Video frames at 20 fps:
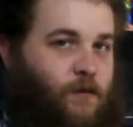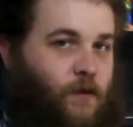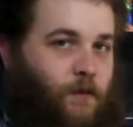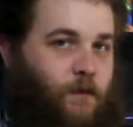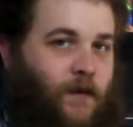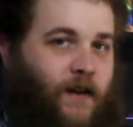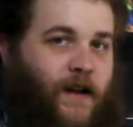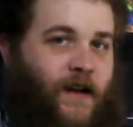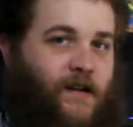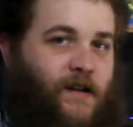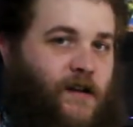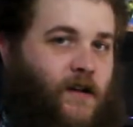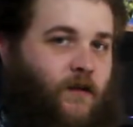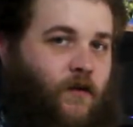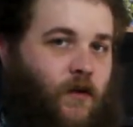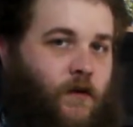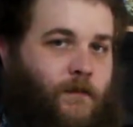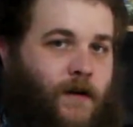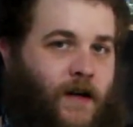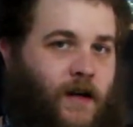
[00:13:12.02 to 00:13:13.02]
were plants that have
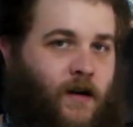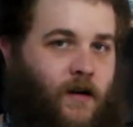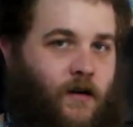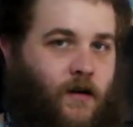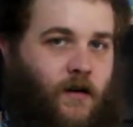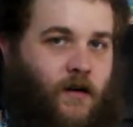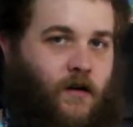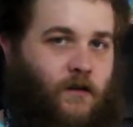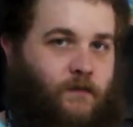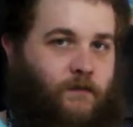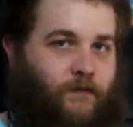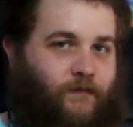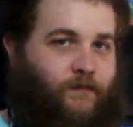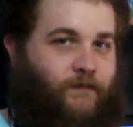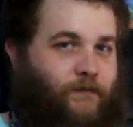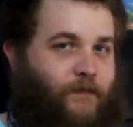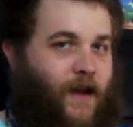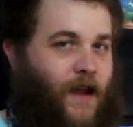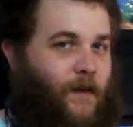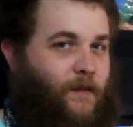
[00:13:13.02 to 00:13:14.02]
only been here
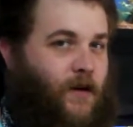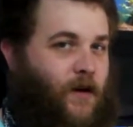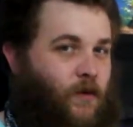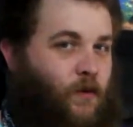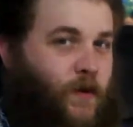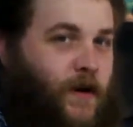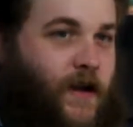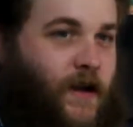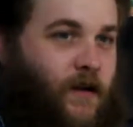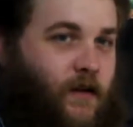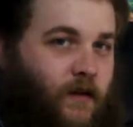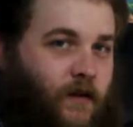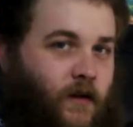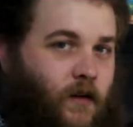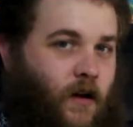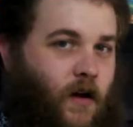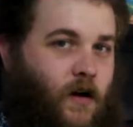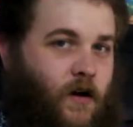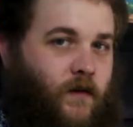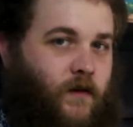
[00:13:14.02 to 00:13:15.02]
maybe a week, a
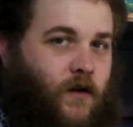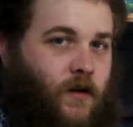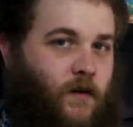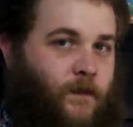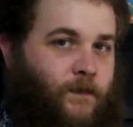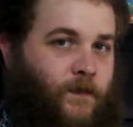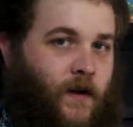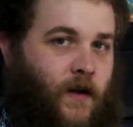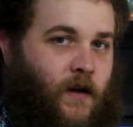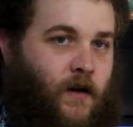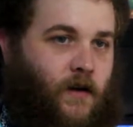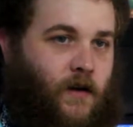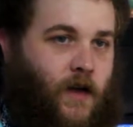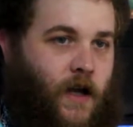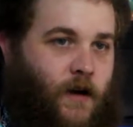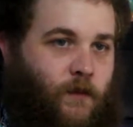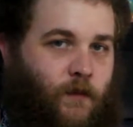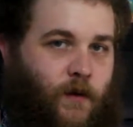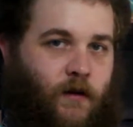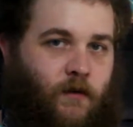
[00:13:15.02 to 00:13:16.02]
little over,
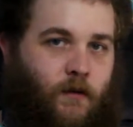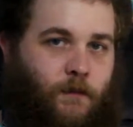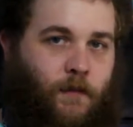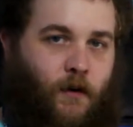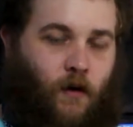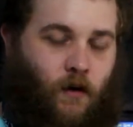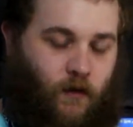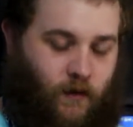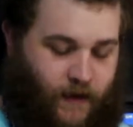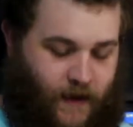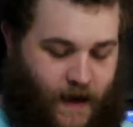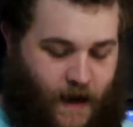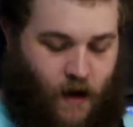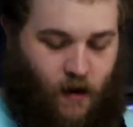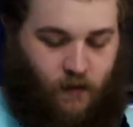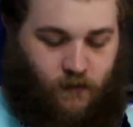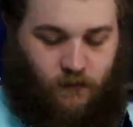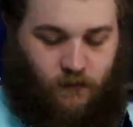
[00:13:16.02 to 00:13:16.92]
and we were pulling out